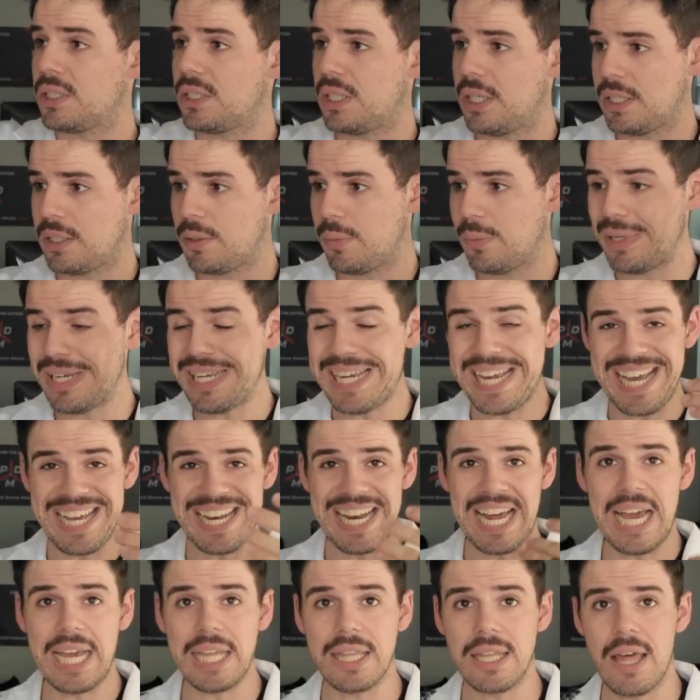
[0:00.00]
this thing to be
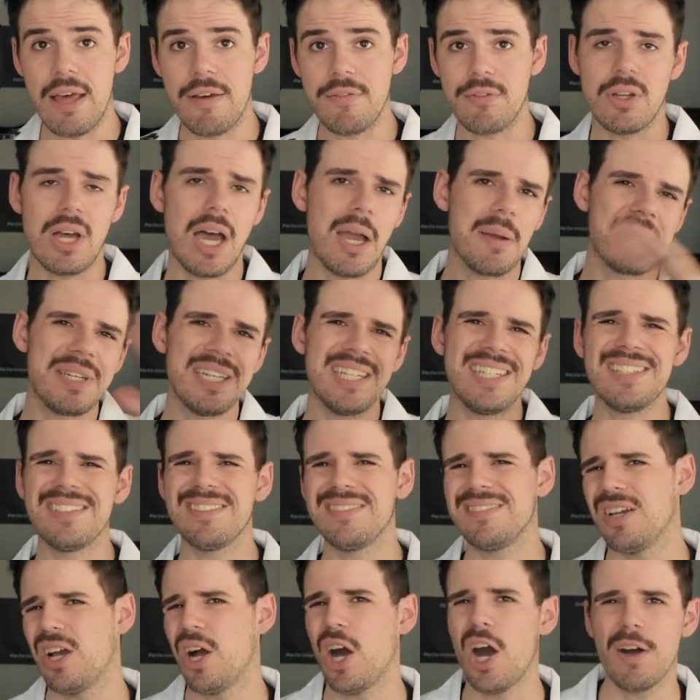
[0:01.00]
at eye level. I'm
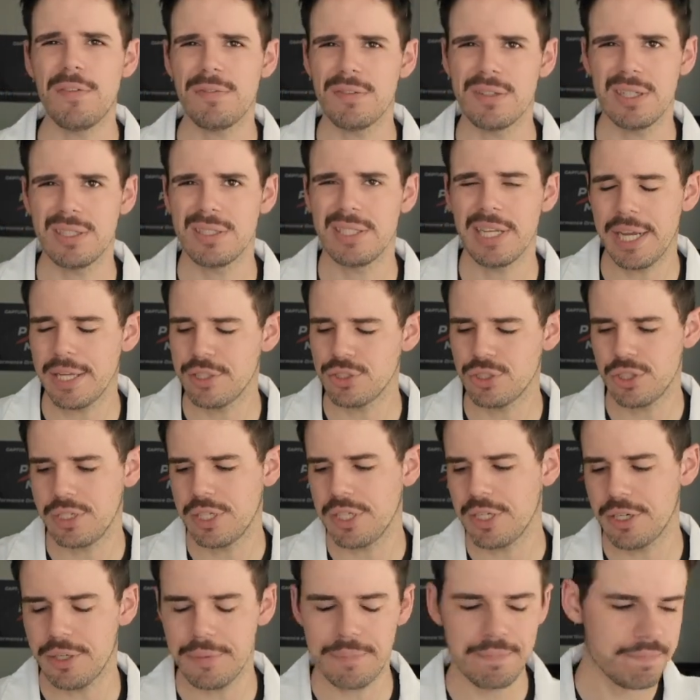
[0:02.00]
getting off on a
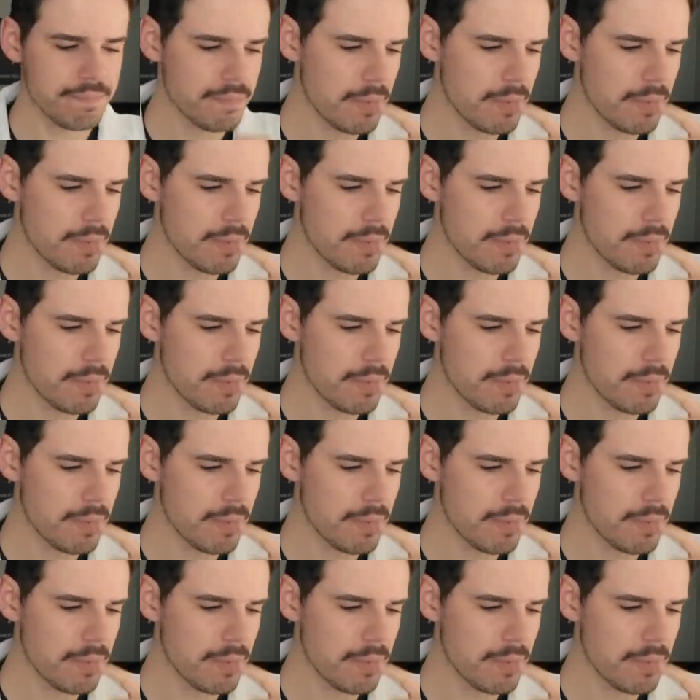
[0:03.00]
tangent here.